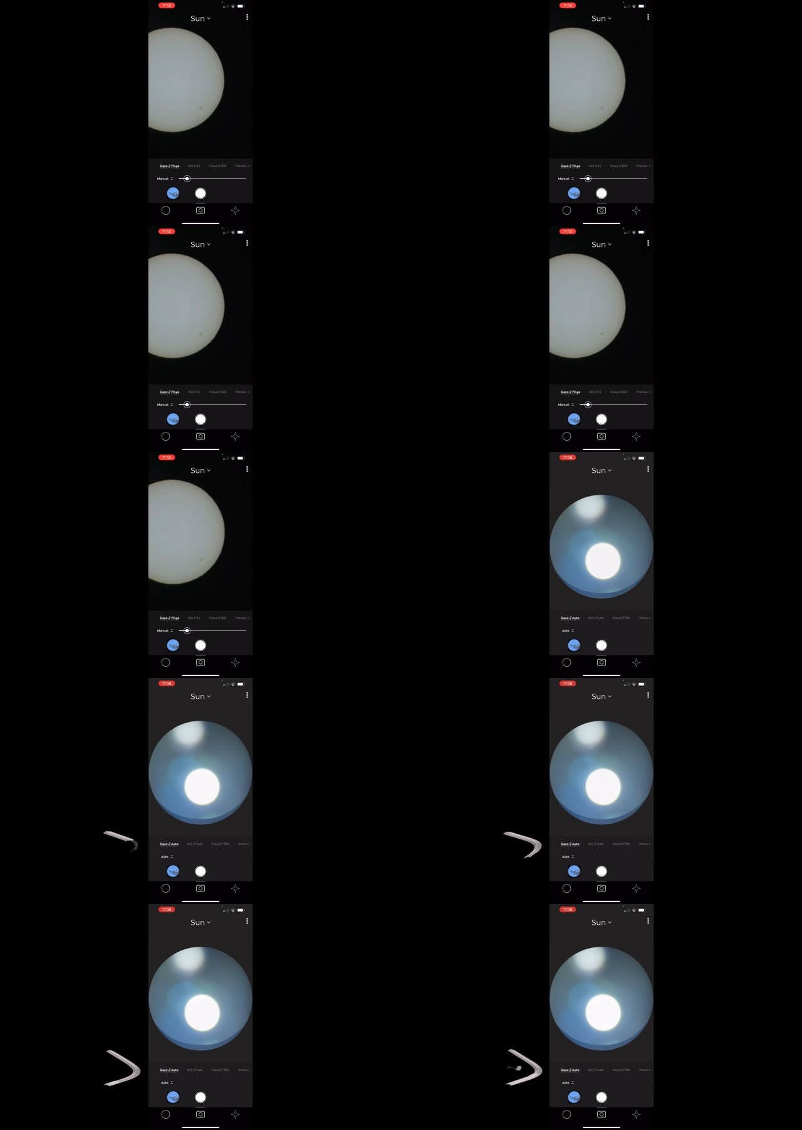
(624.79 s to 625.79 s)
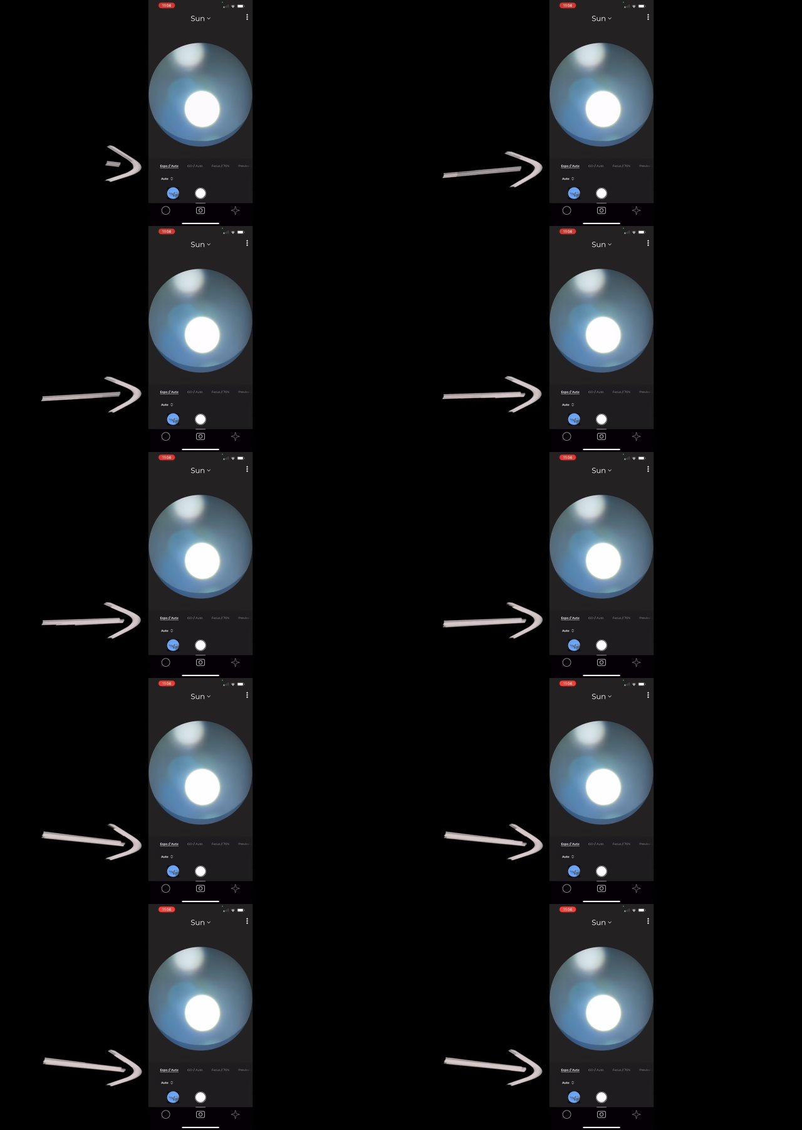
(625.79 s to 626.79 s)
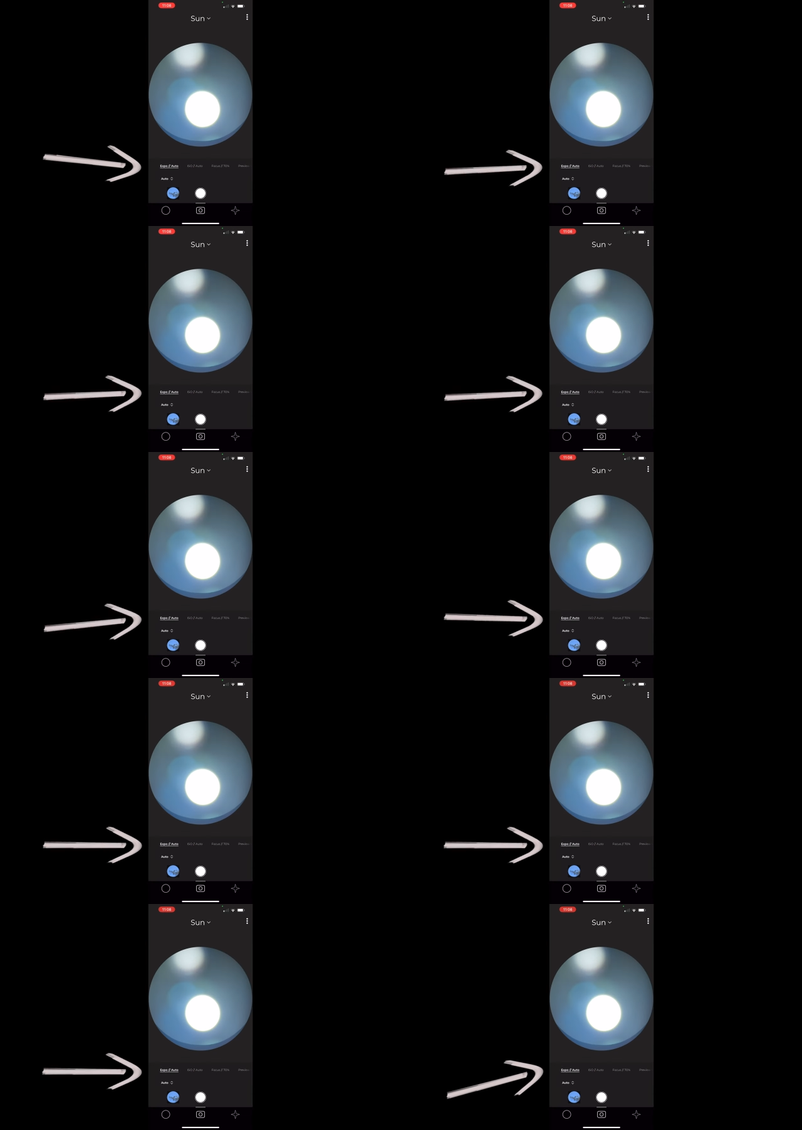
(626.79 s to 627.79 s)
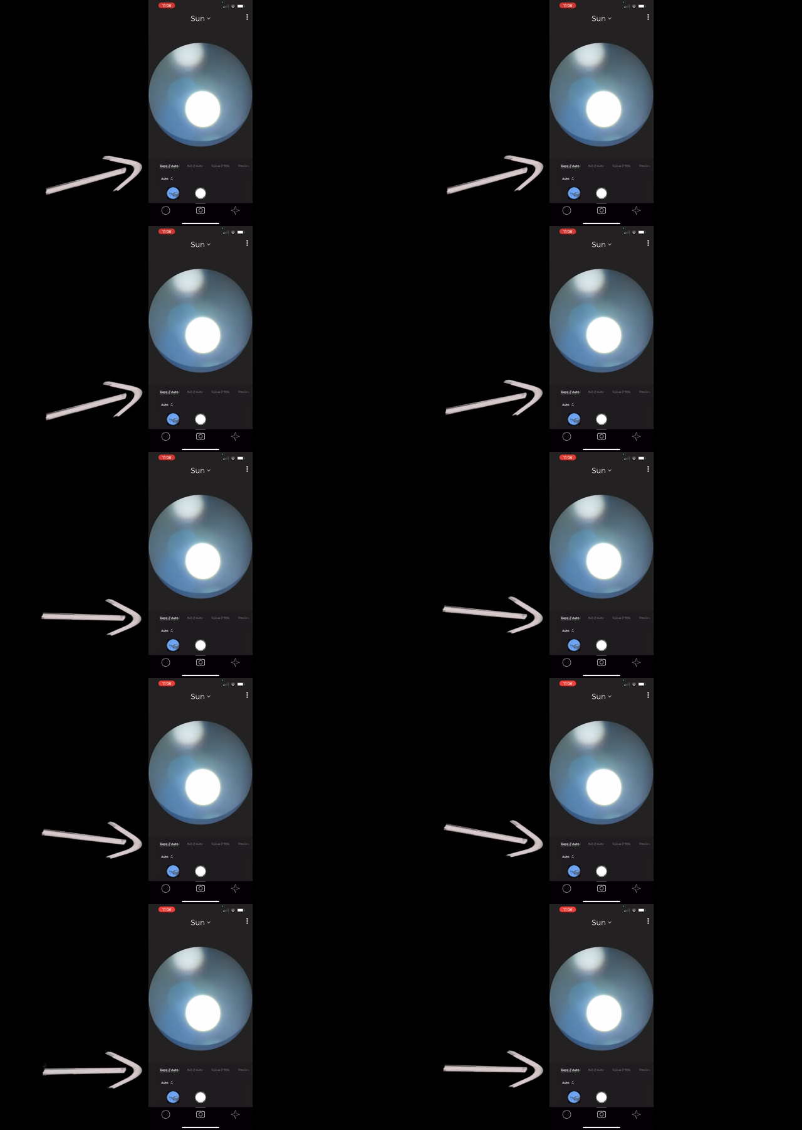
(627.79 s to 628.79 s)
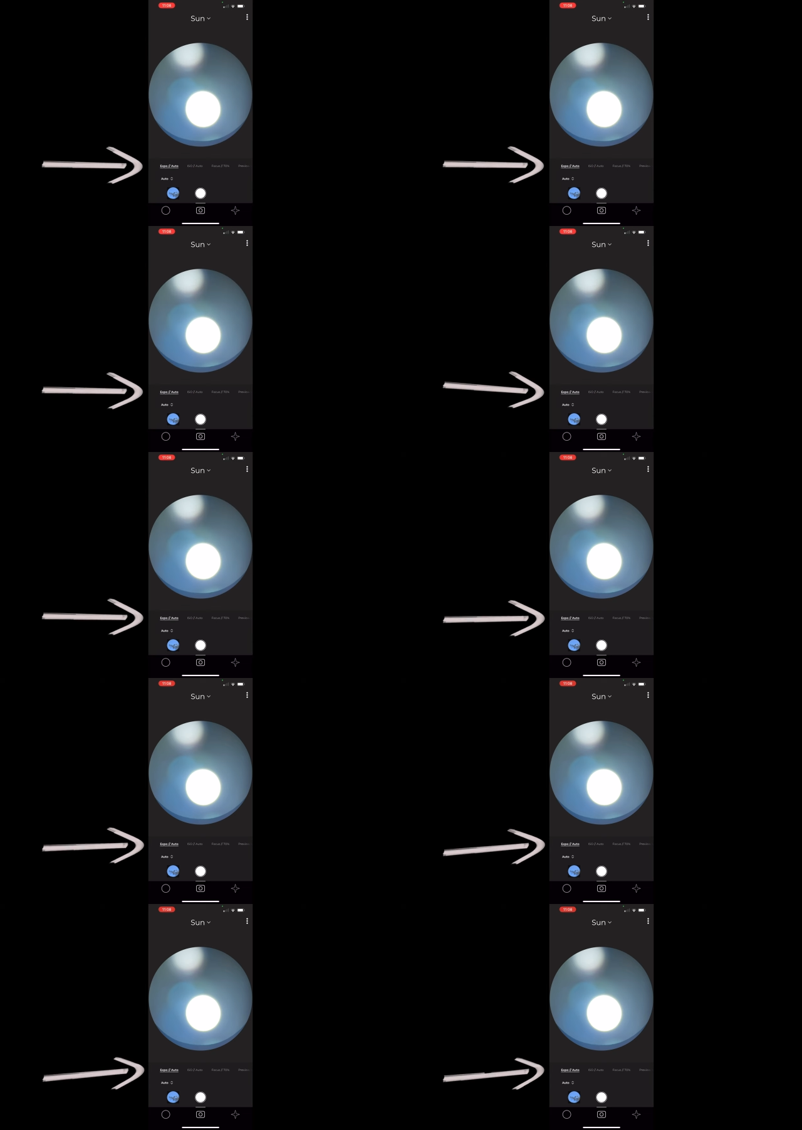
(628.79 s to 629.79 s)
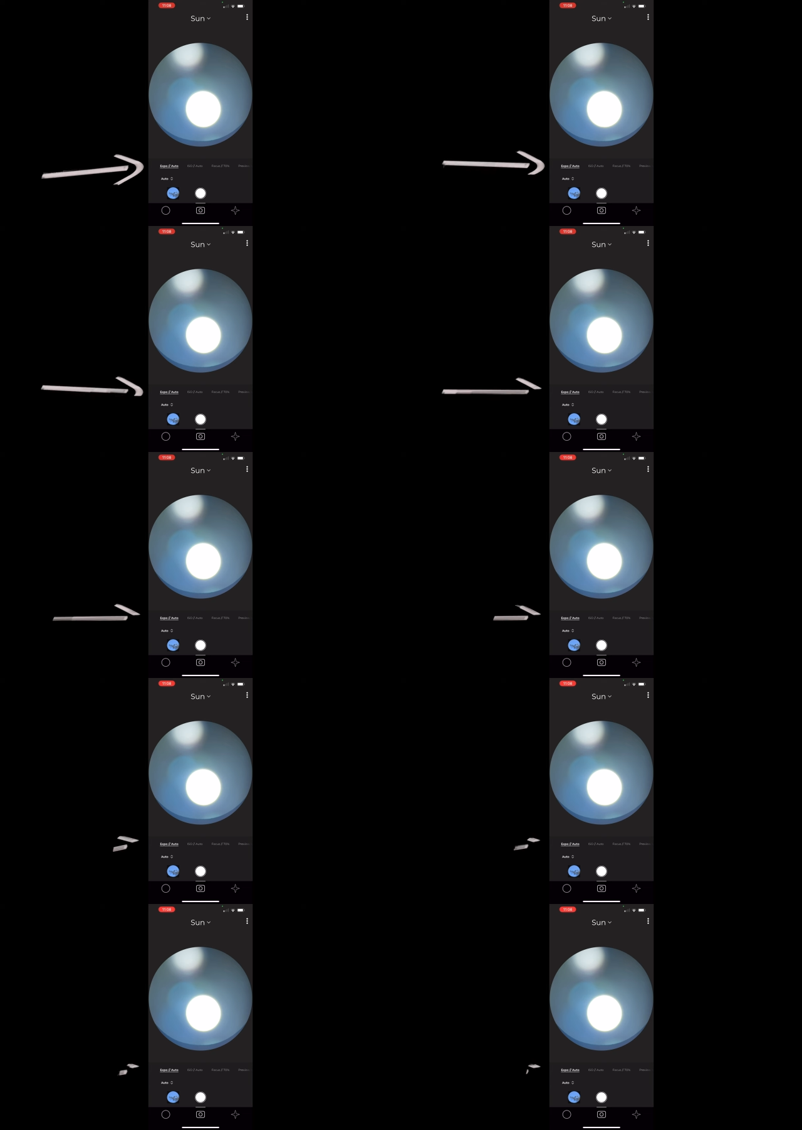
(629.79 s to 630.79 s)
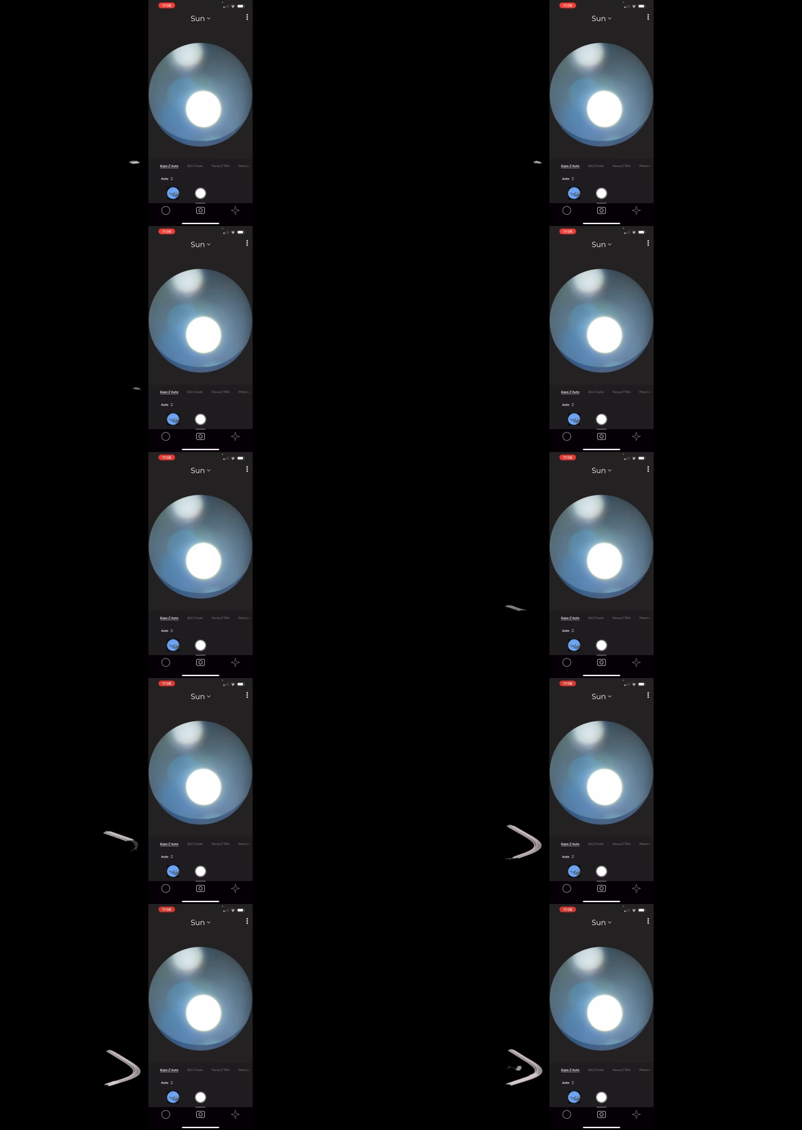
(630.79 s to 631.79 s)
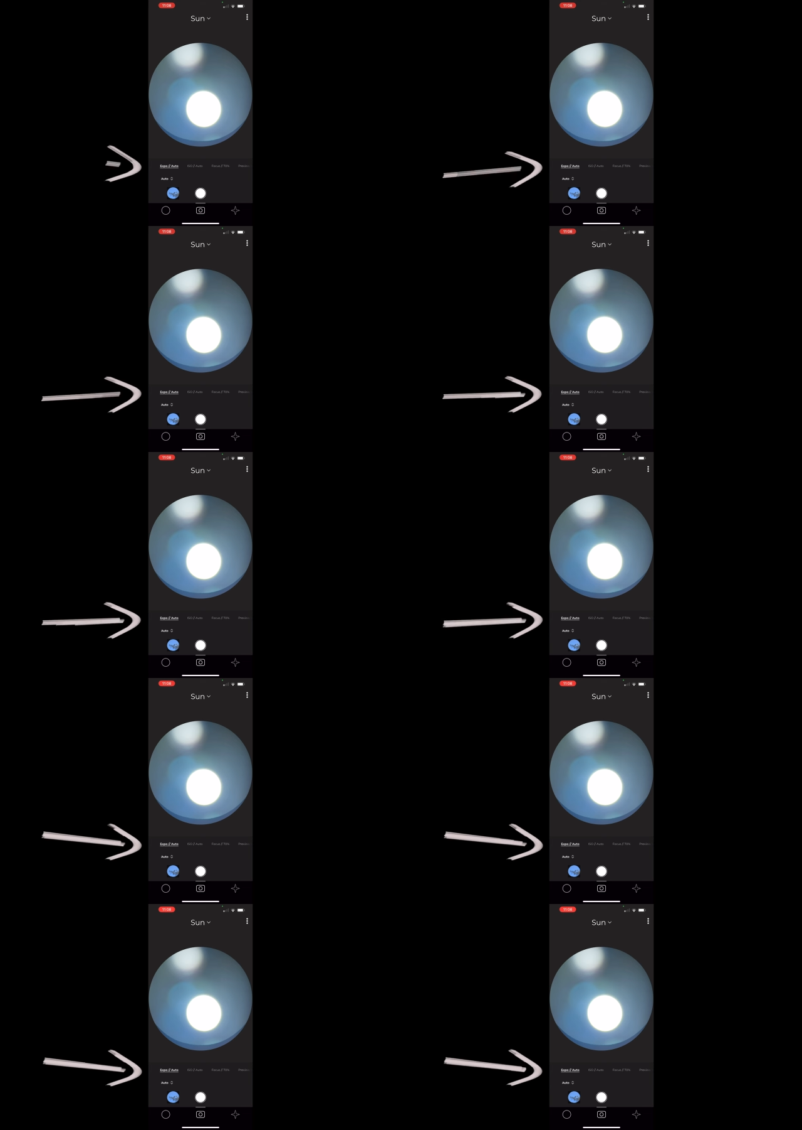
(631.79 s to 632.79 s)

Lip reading: Nobody's mouth can be seen.